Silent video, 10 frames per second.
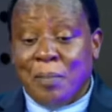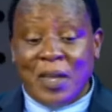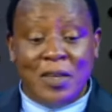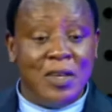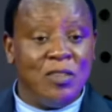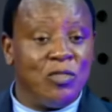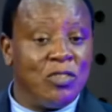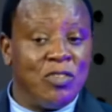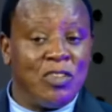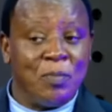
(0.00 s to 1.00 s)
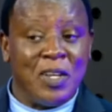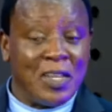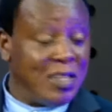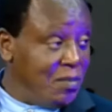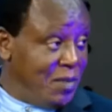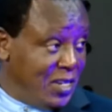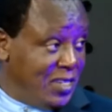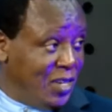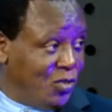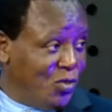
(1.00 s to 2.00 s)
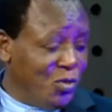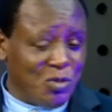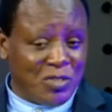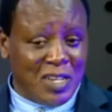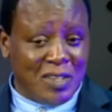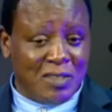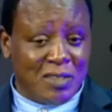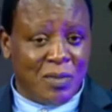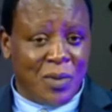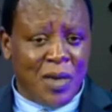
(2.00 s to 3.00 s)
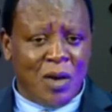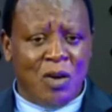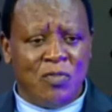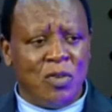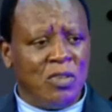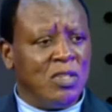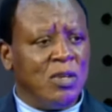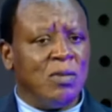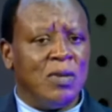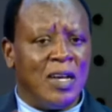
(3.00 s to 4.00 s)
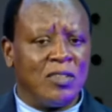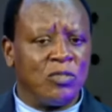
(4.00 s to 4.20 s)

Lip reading: Benny Hinn should not bring his money here to do crusades. Of course, there were